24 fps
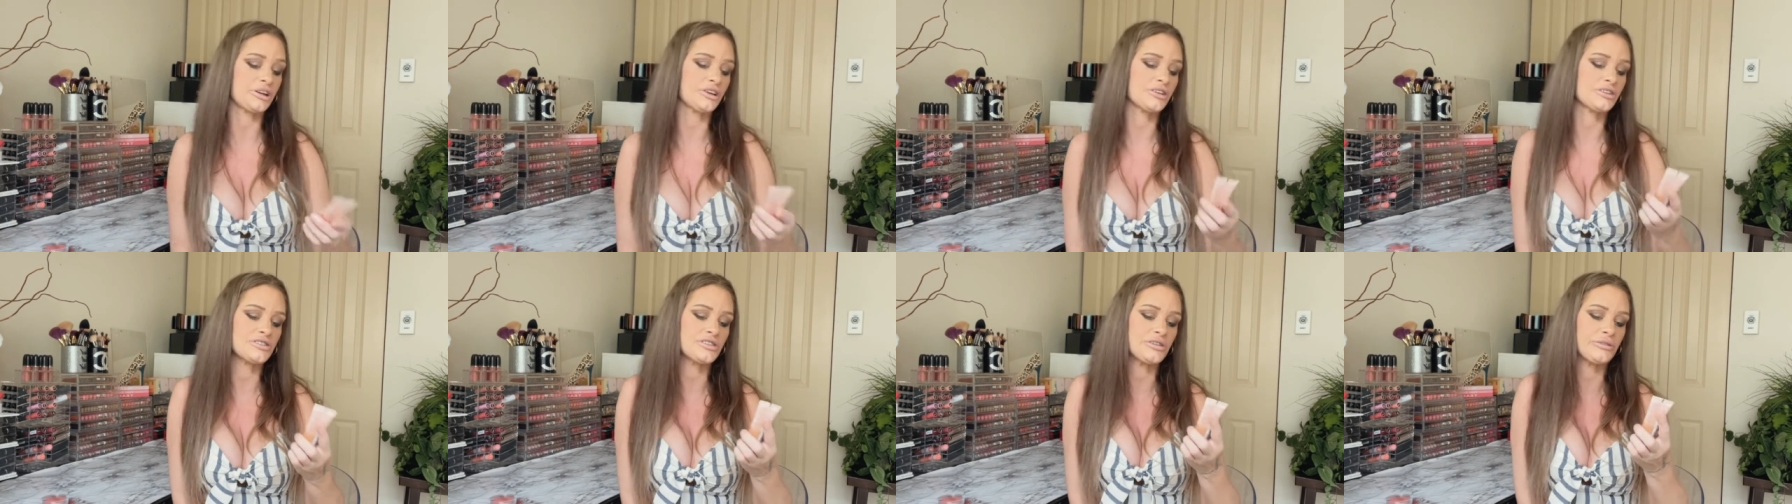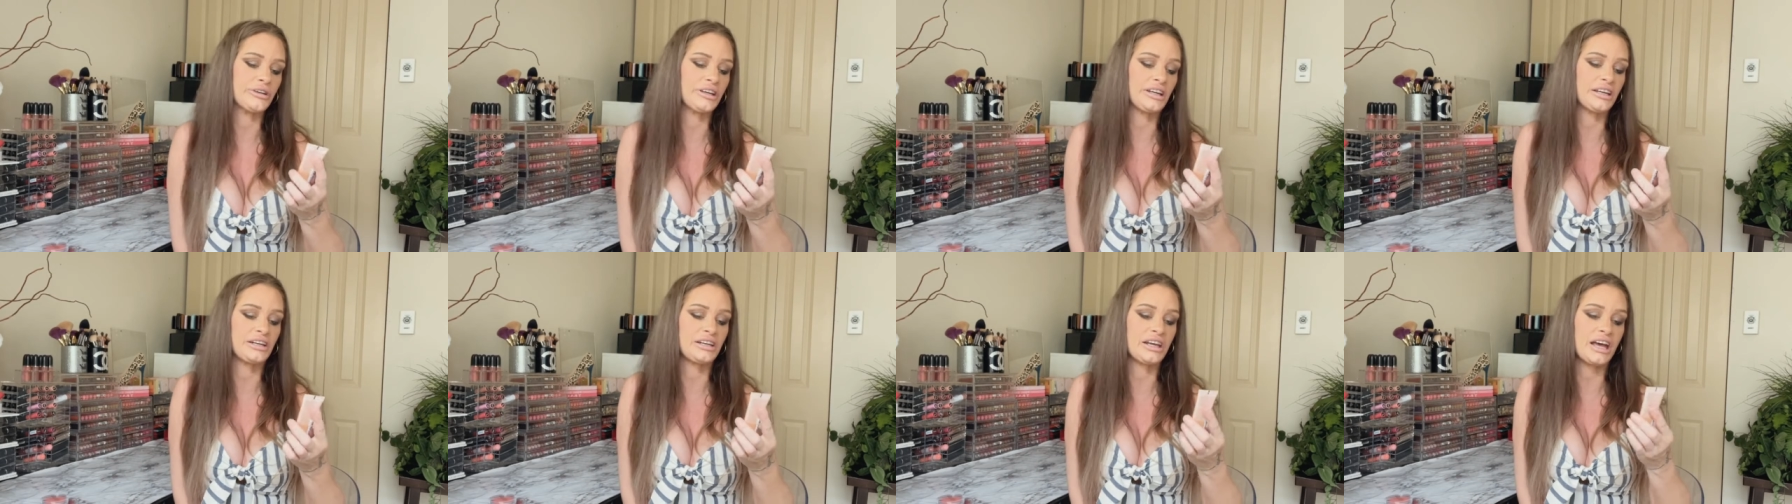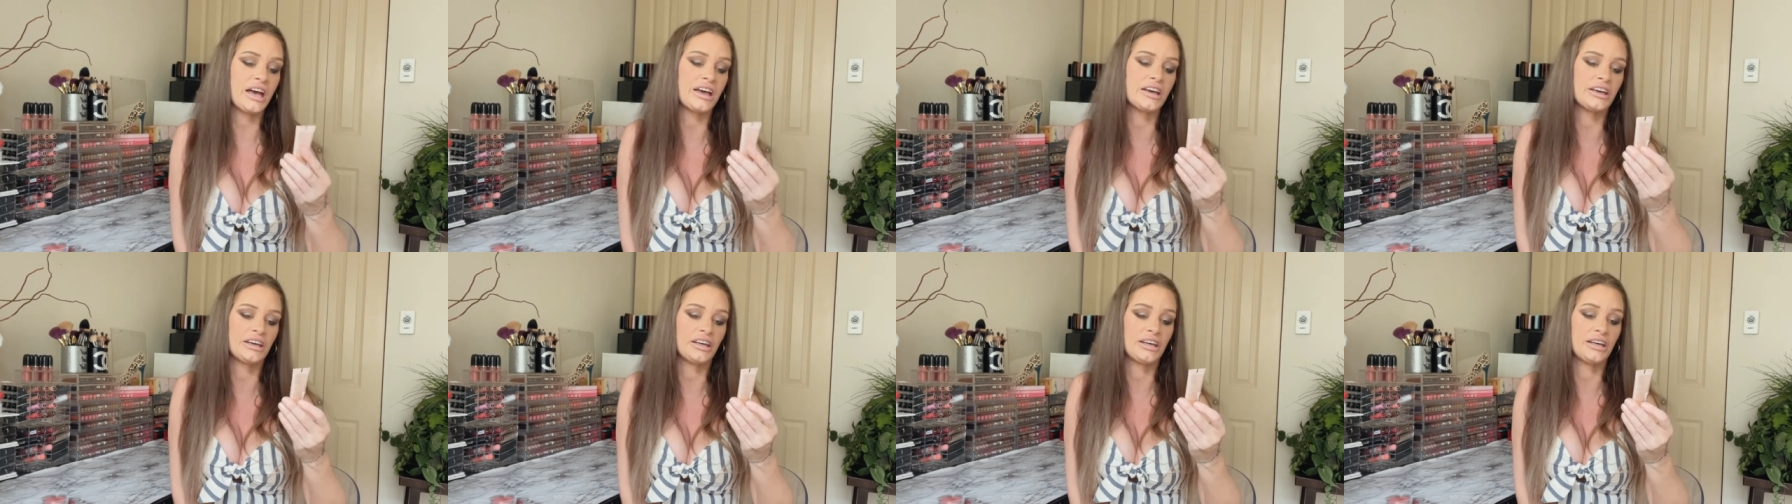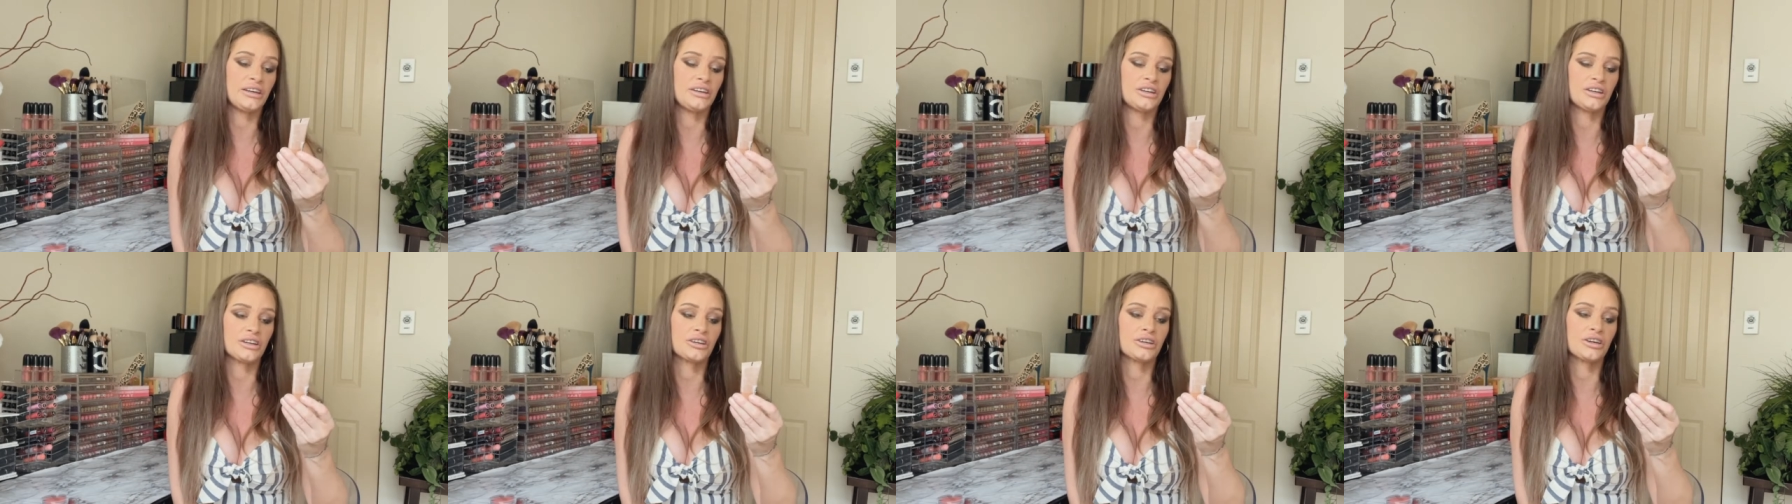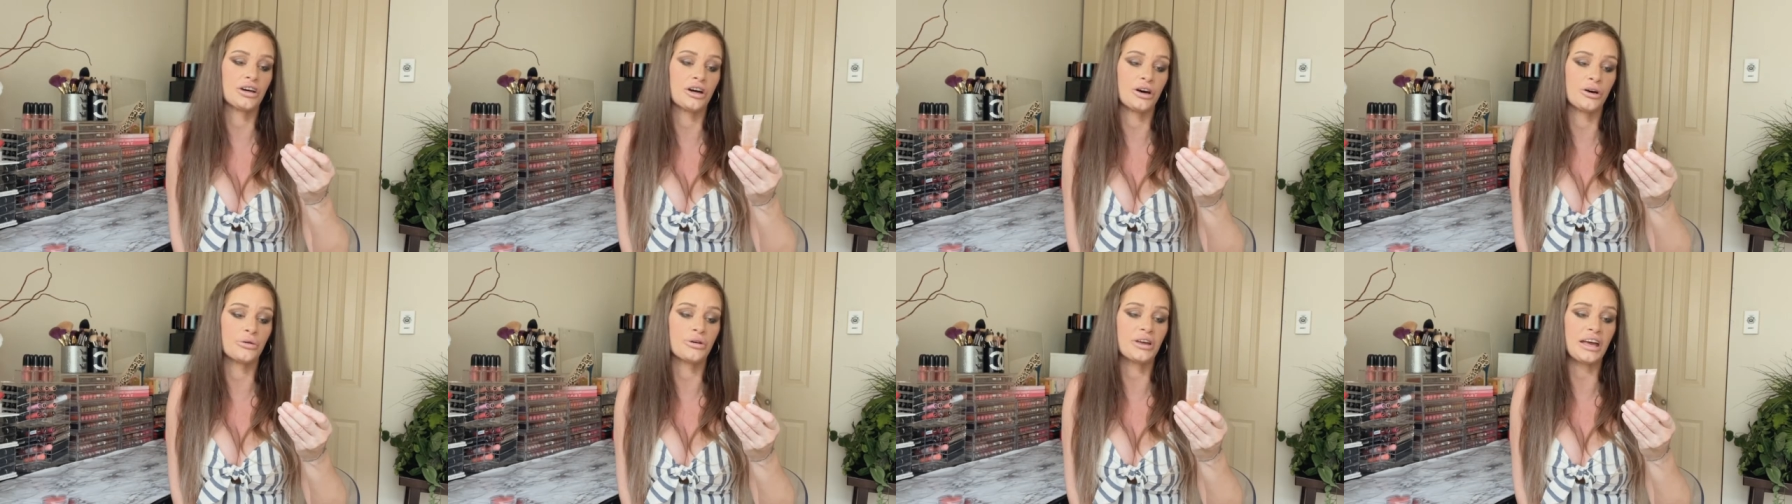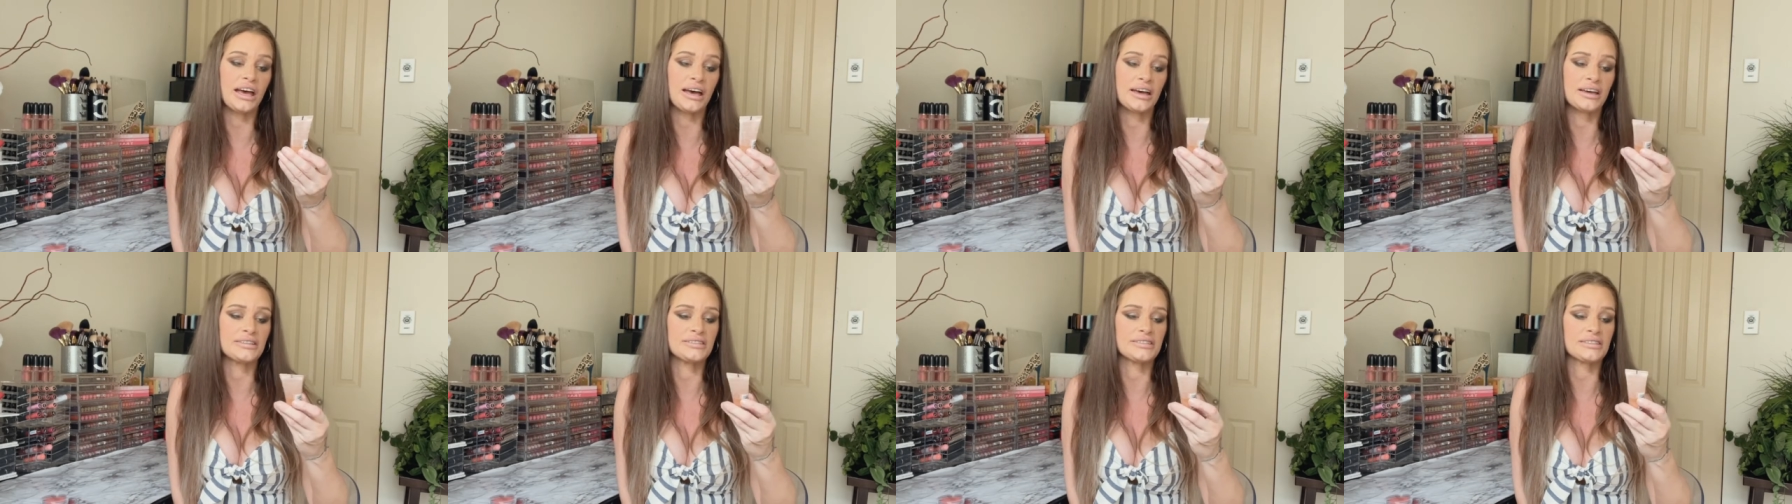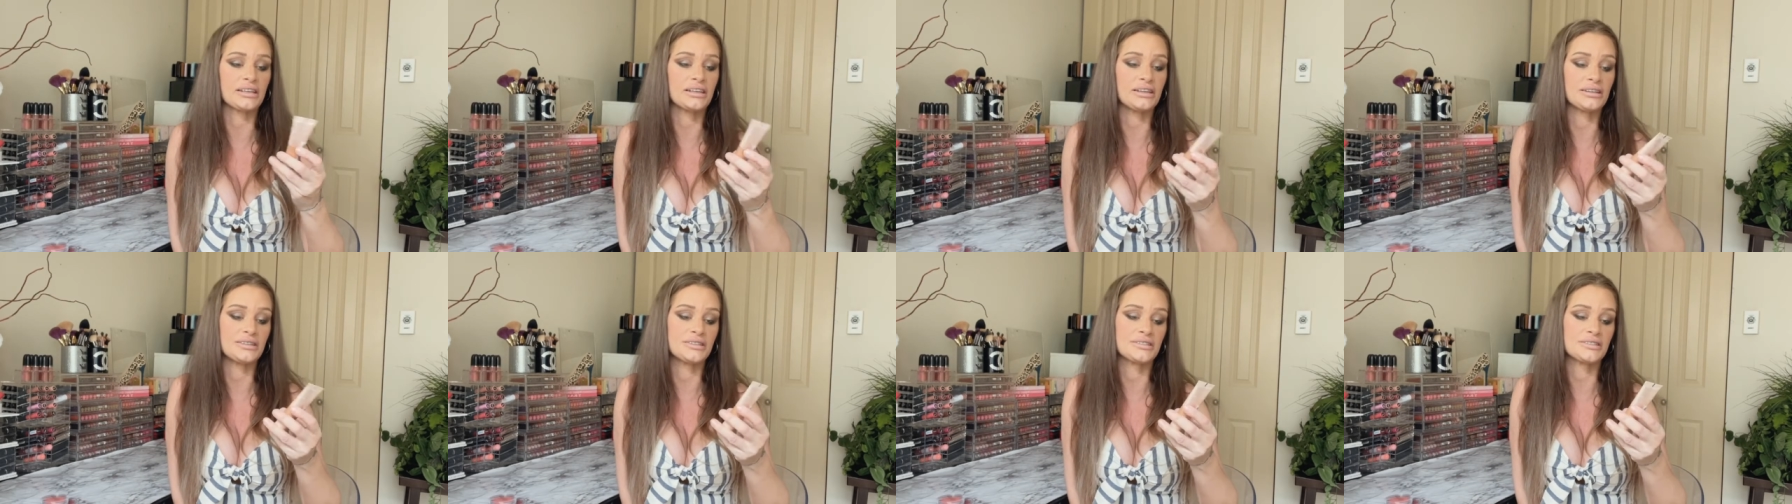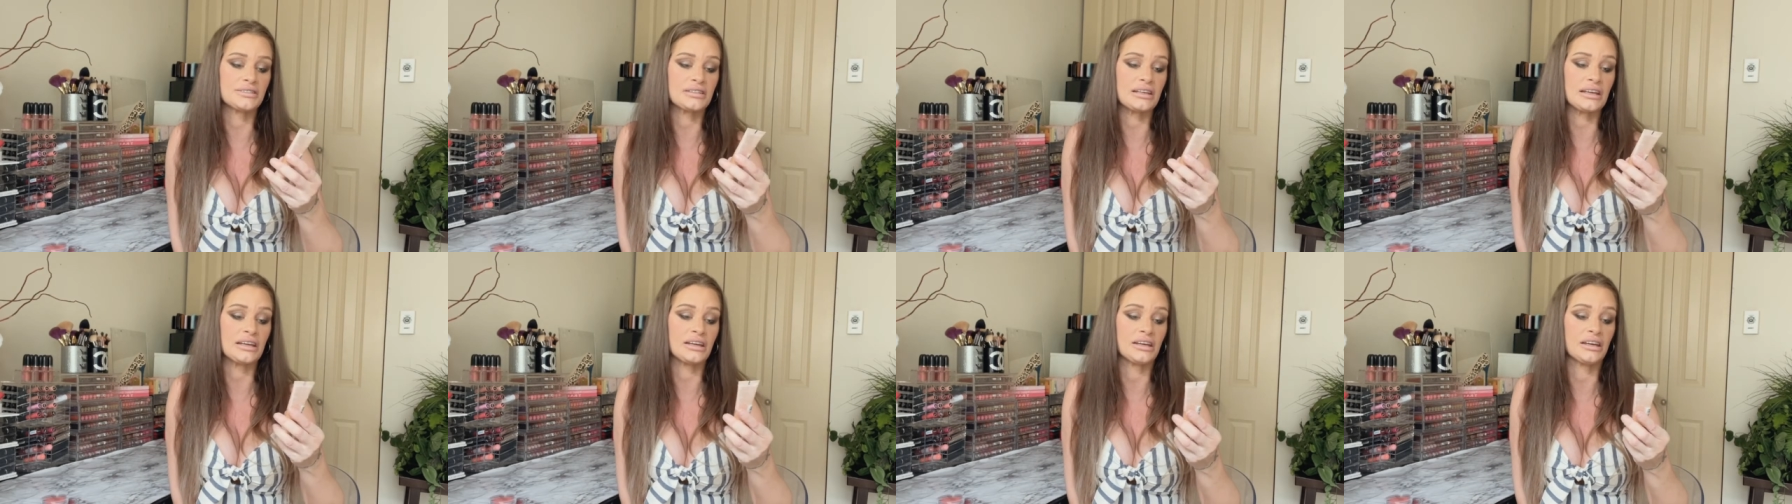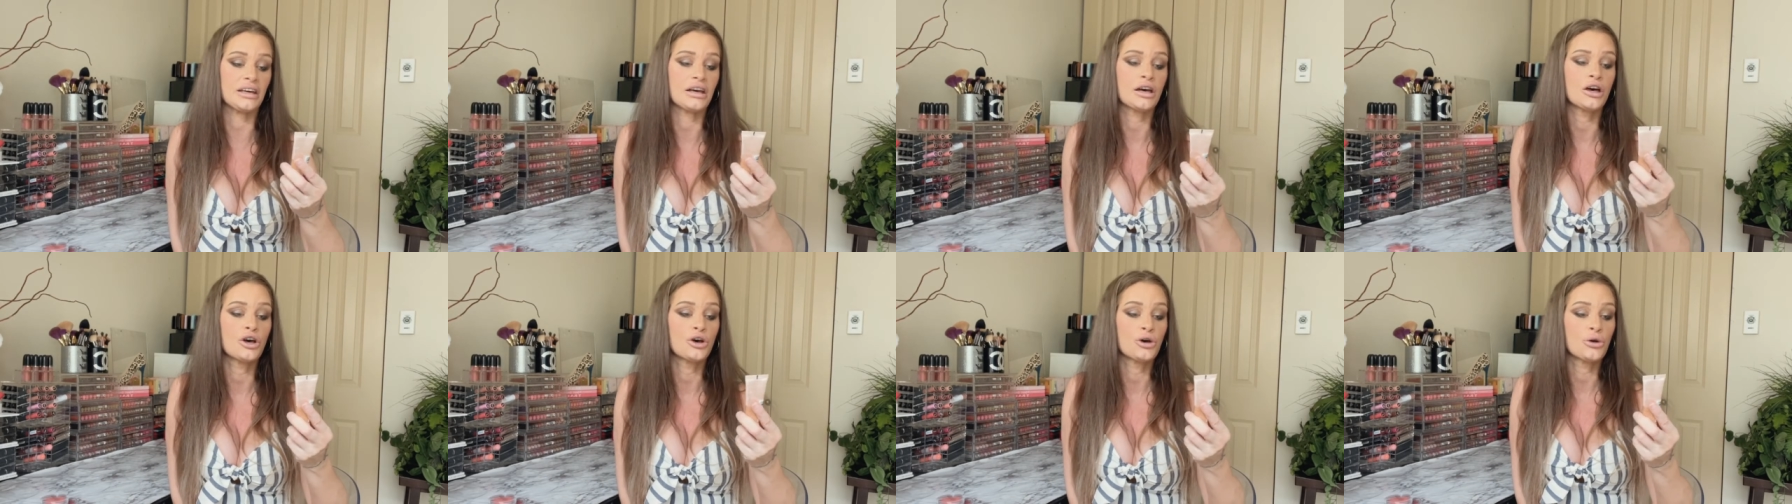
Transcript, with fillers: you're doing and go get is the